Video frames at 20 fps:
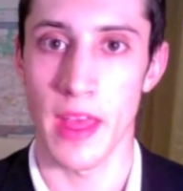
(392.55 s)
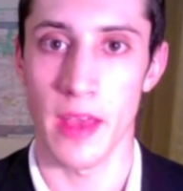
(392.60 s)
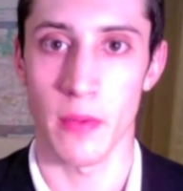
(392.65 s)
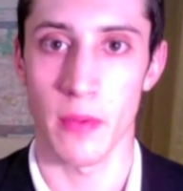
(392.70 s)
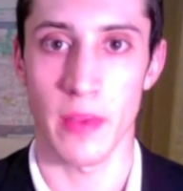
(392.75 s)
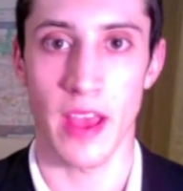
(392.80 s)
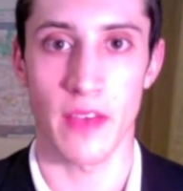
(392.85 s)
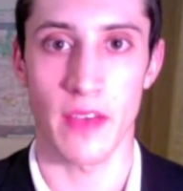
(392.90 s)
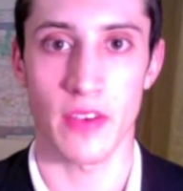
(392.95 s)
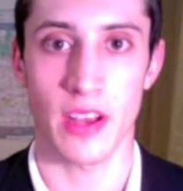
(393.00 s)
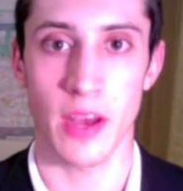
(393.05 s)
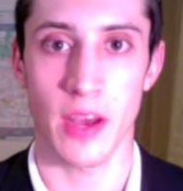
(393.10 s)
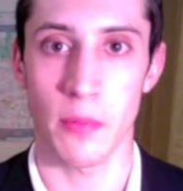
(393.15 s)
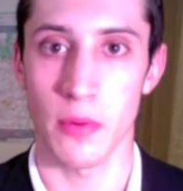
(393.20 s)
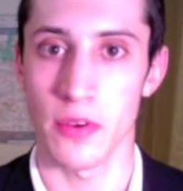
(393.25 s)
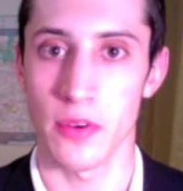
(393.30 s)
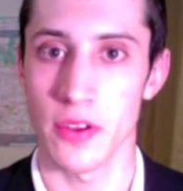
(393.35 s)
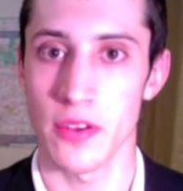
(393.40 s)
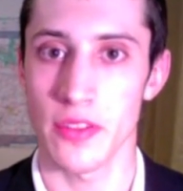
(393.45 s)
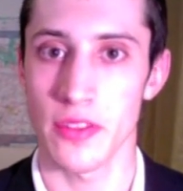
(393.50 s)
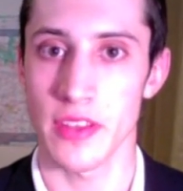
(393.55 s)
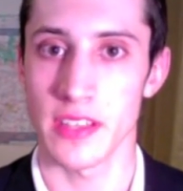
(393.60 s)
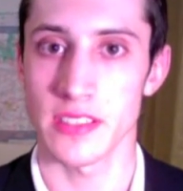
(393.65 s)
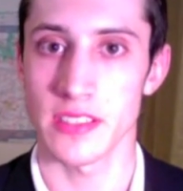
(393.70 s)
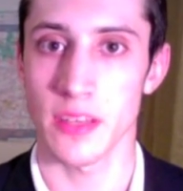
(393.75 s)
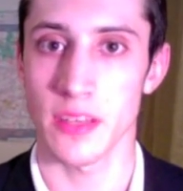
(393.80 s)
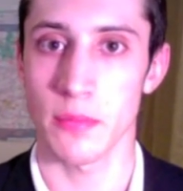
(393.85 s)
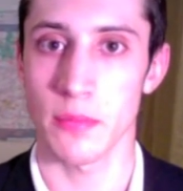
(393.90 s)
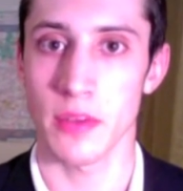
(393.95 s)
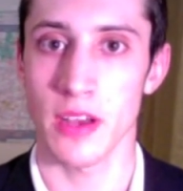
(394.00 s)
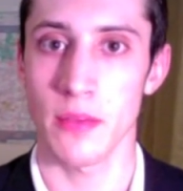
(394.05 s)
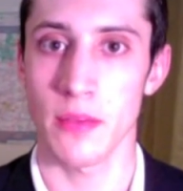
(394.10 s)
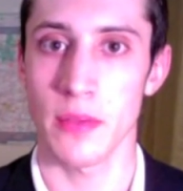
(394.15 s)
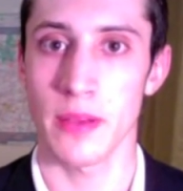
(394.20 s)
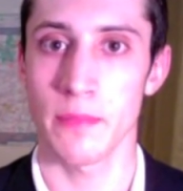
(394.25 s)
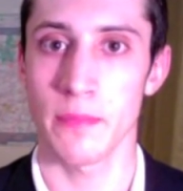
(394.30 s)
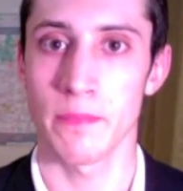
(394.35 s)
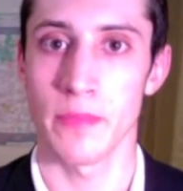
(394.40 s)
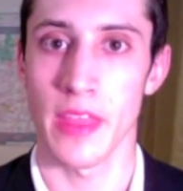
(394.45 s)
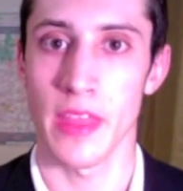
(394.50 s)
We have a couple new things
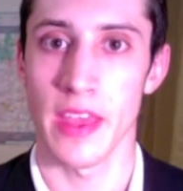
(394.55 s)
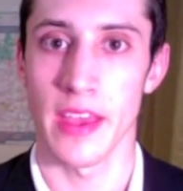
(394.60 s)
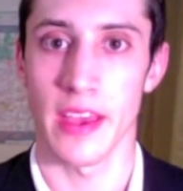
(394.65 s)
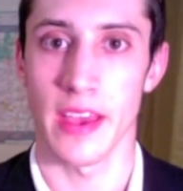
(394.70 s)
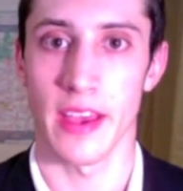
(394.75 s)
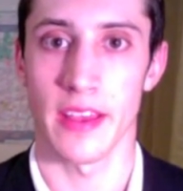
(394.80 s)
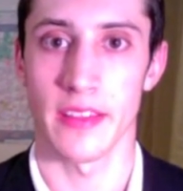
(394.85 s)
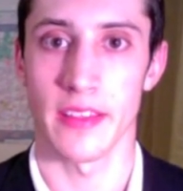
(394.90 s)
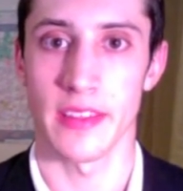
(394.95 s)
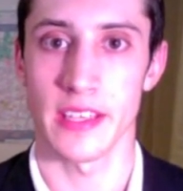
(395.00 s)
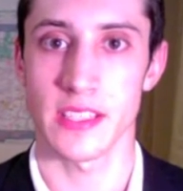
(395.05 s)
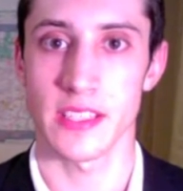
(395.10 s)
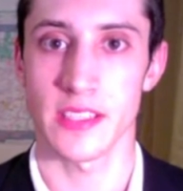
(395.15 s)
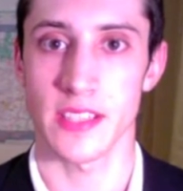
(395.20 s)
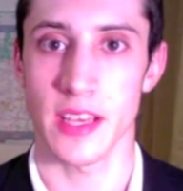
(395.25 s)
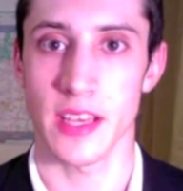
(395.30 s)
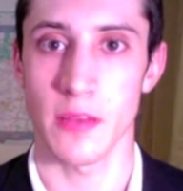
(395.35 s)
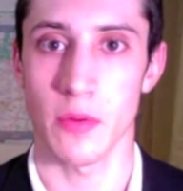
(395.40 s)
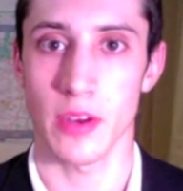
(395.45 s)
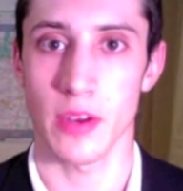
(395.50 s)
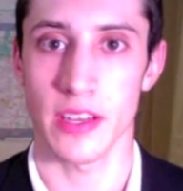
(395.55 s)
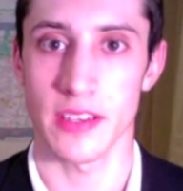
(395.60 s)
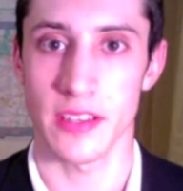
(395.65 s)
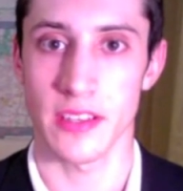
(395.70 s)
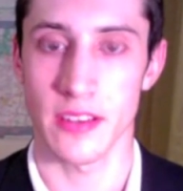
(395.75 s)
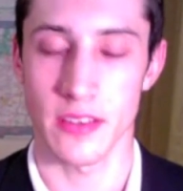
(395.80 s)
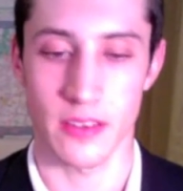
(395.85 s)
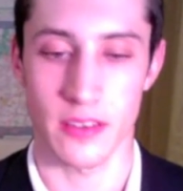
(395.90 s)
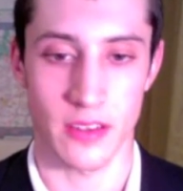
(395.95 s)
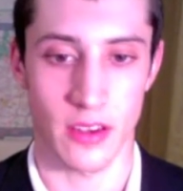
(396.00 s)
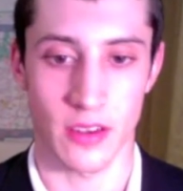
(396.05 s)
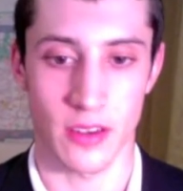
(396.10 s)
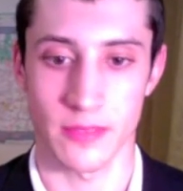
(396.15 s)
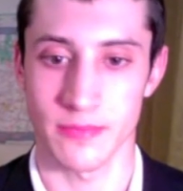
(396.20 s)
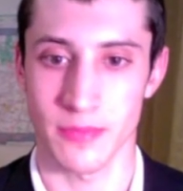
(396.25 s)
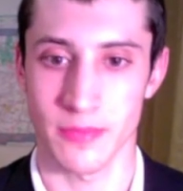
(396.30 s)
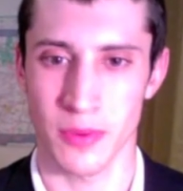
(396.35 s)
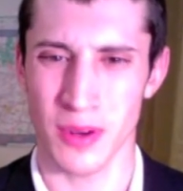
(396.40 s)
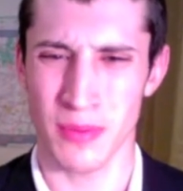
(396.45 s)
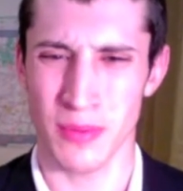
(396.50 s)
upcoming, and this site will continue. No,
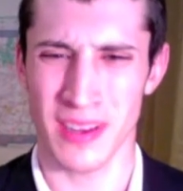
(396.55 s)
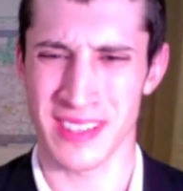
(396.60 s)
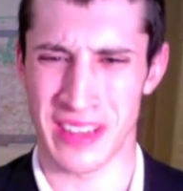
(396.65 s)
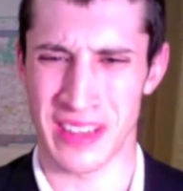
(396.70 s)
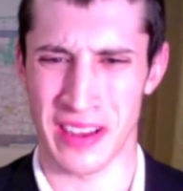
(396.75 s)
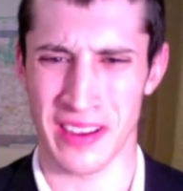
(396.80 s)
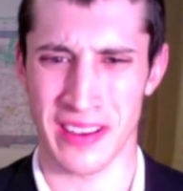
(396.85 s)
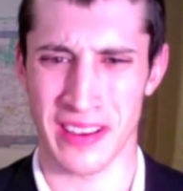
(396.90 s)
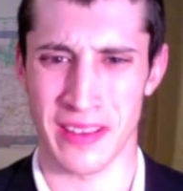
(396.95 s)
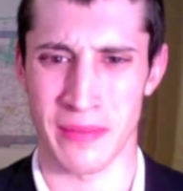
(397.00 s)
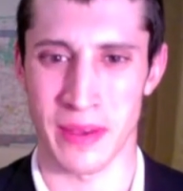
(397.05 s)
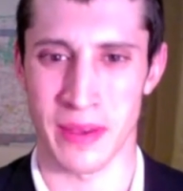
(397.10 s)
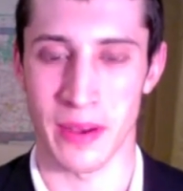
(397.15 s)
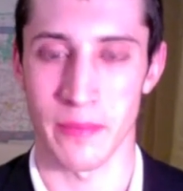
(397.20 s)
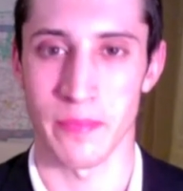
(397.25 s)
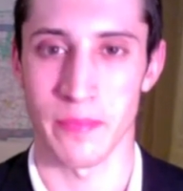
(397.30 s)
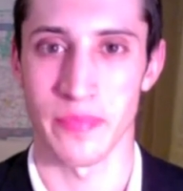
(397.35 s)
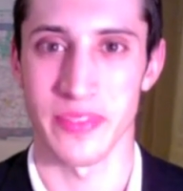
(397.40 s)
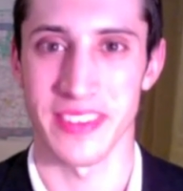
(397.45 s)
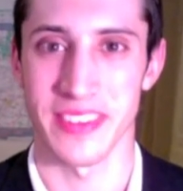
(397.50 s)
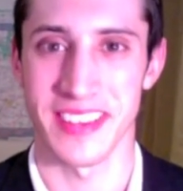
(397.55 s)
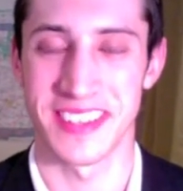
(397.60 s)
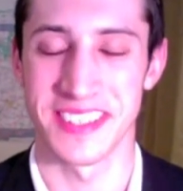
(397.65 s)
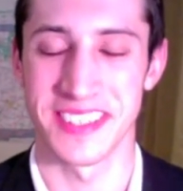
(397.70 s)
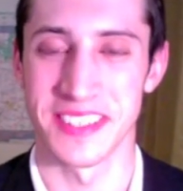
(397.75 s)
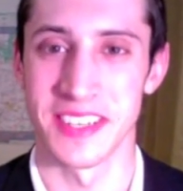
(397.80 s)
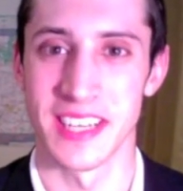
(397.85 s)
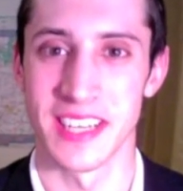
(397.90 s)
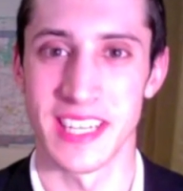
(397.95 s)
what am I talking about?